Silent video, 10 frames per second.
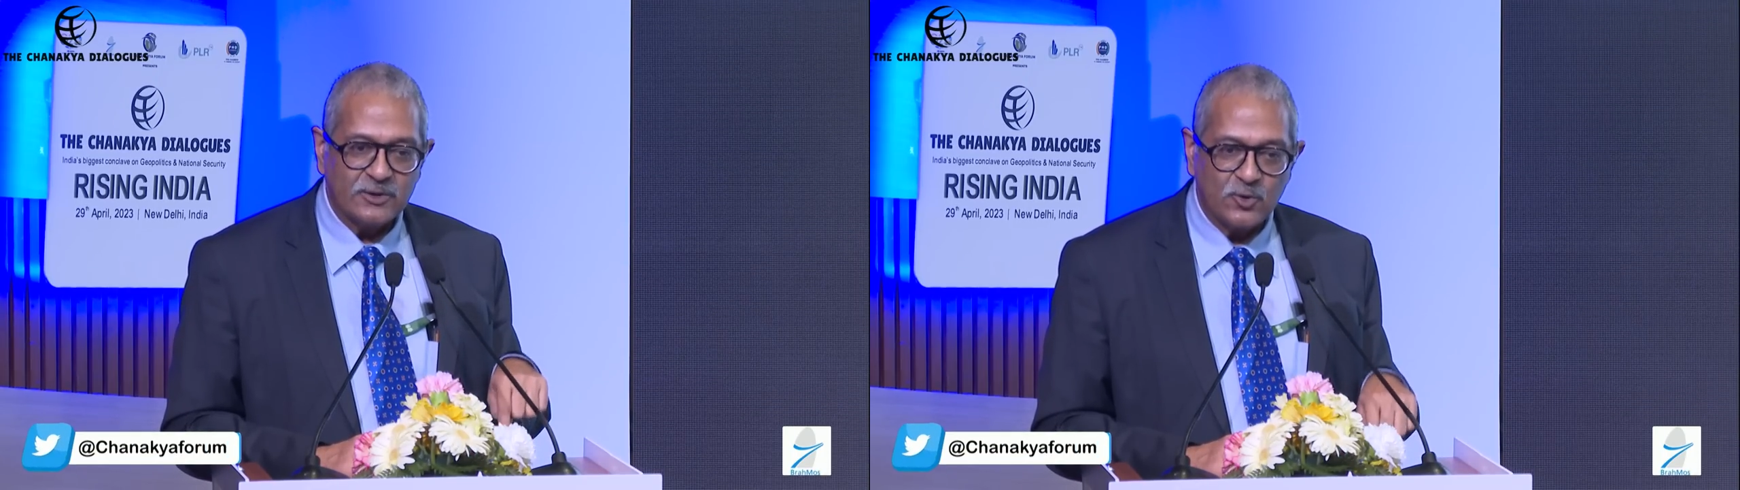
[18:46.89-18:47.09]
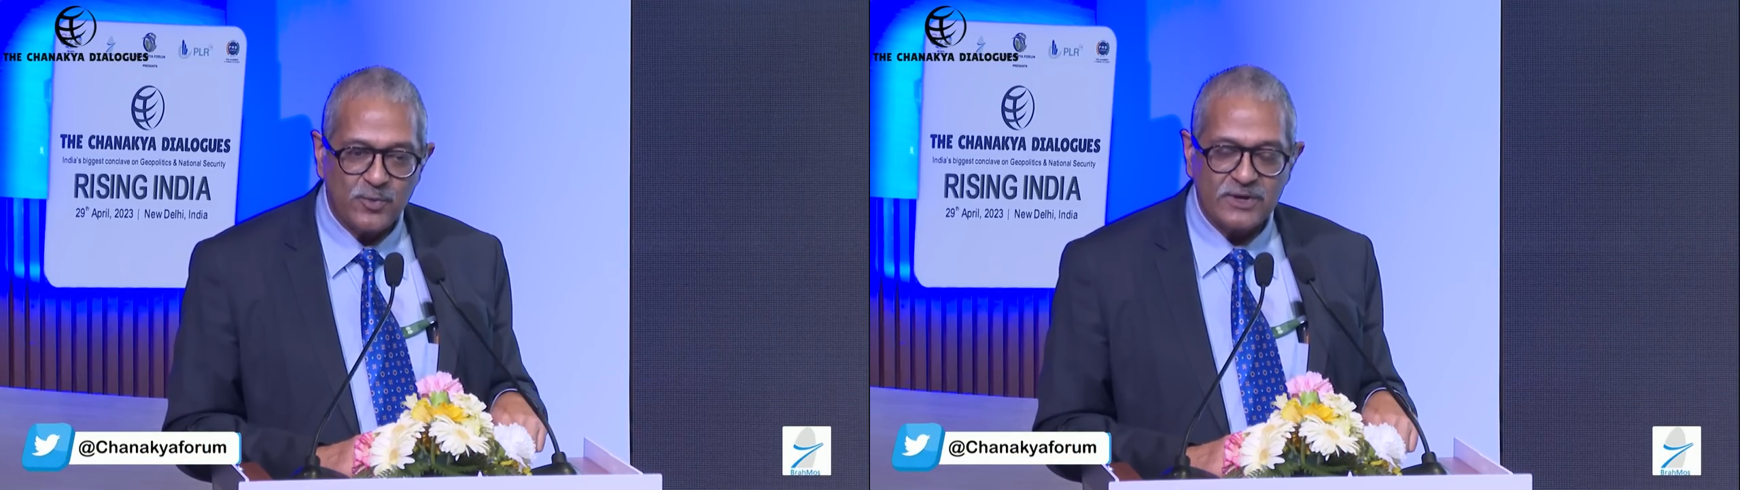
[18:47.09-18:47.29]

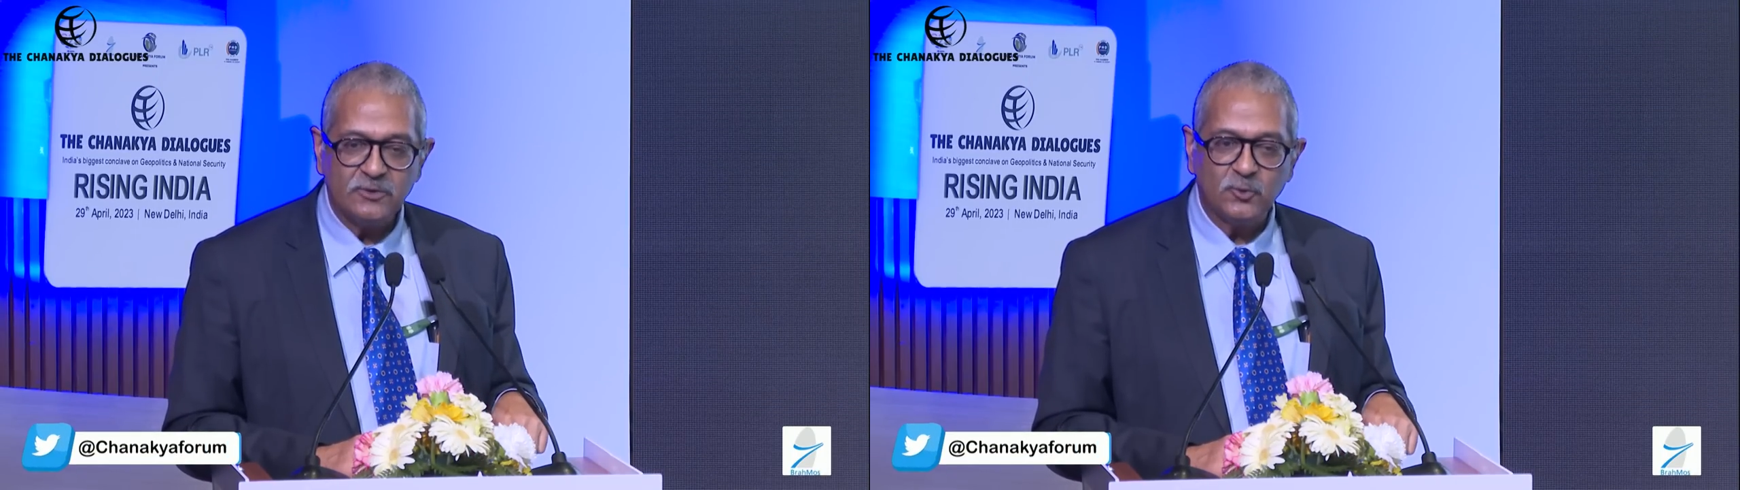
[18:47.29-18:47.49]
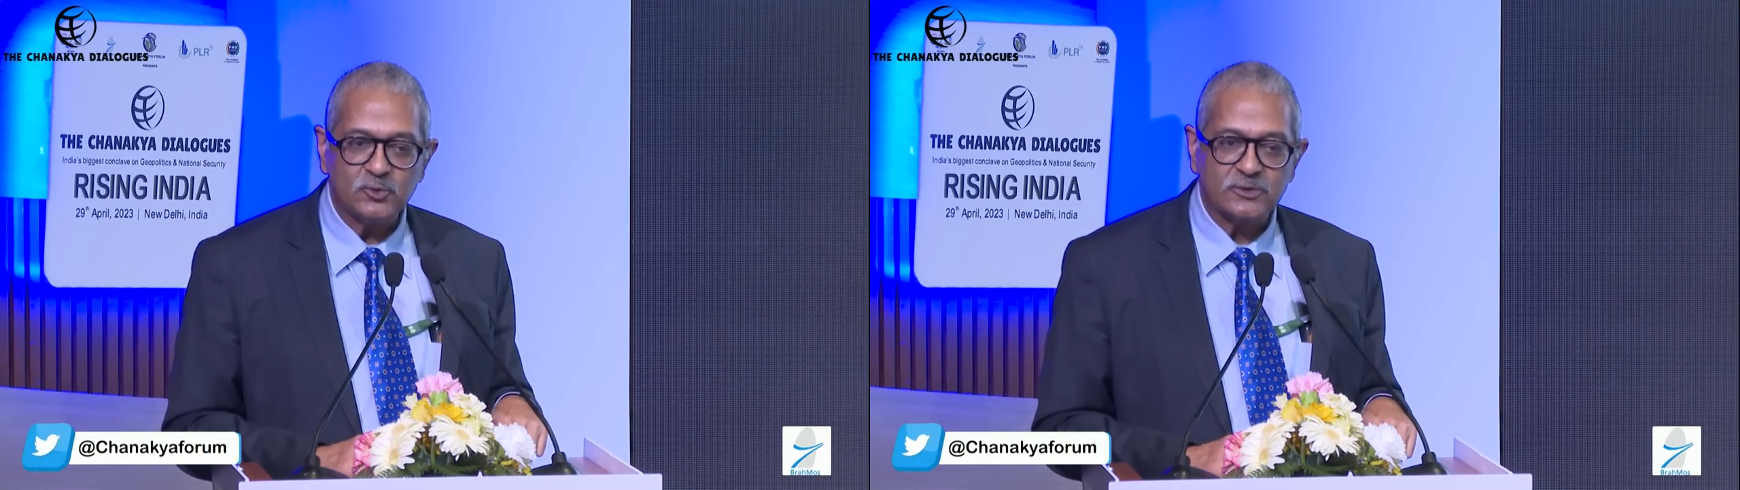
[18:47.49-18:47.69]
to be
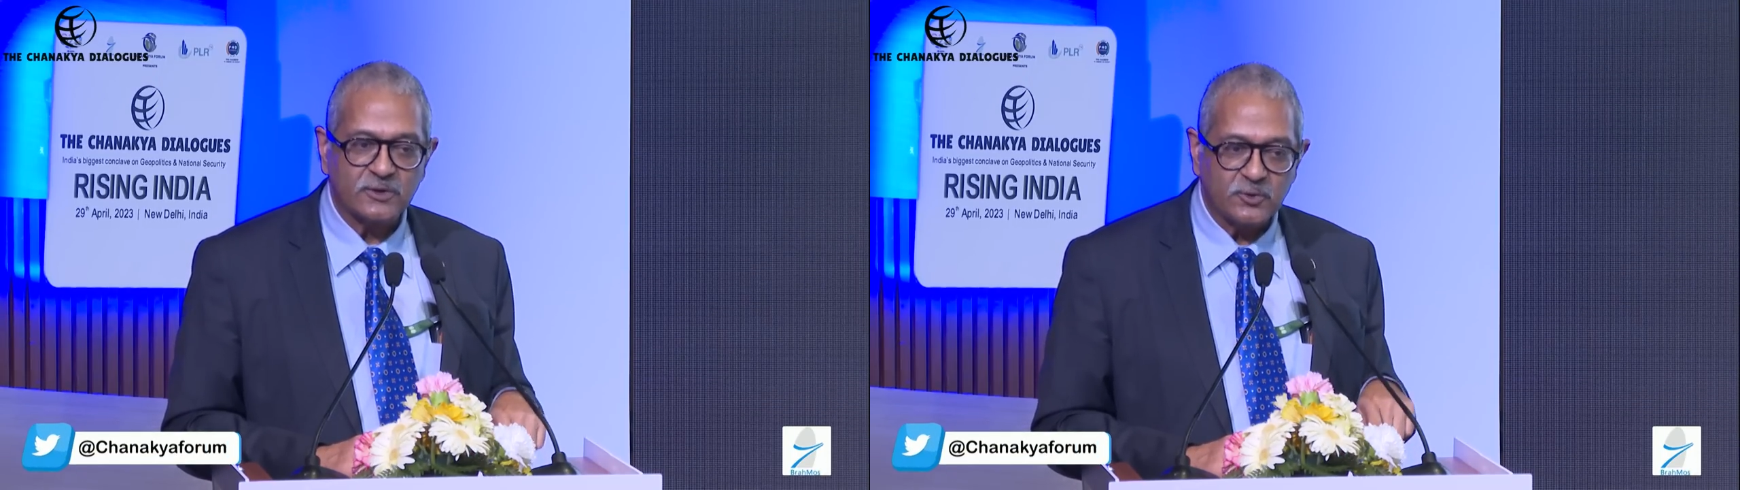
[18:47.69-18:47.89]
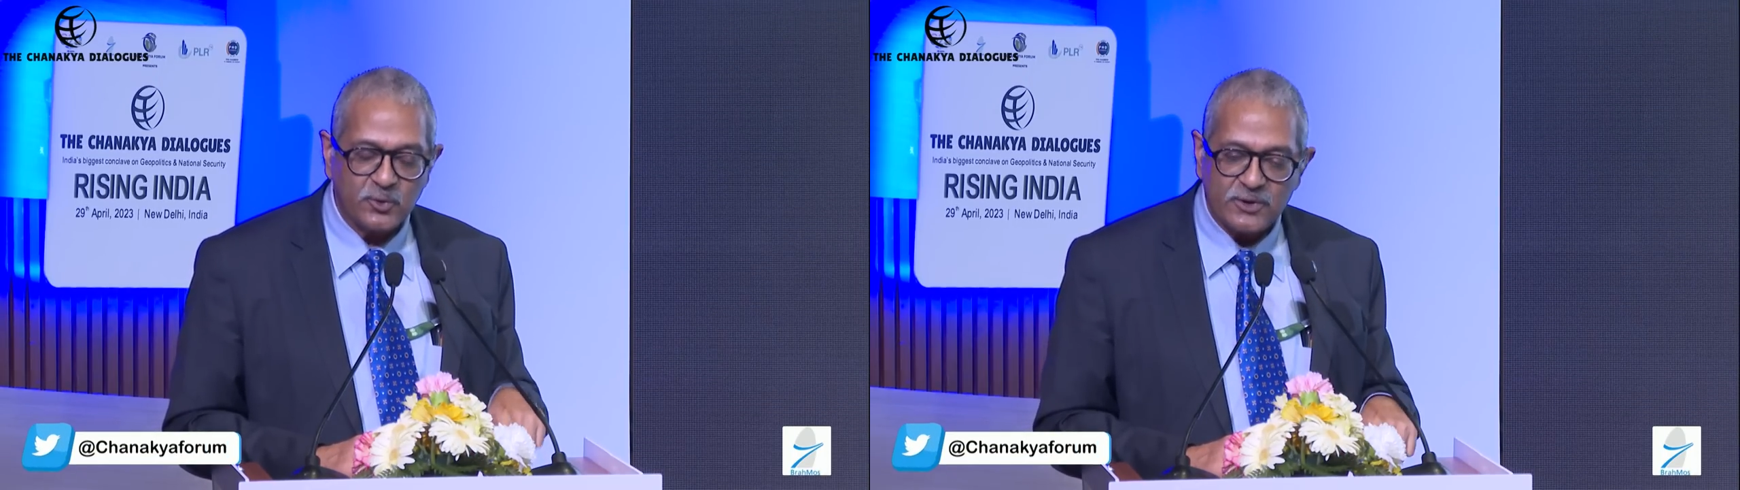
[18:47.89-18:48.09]
used to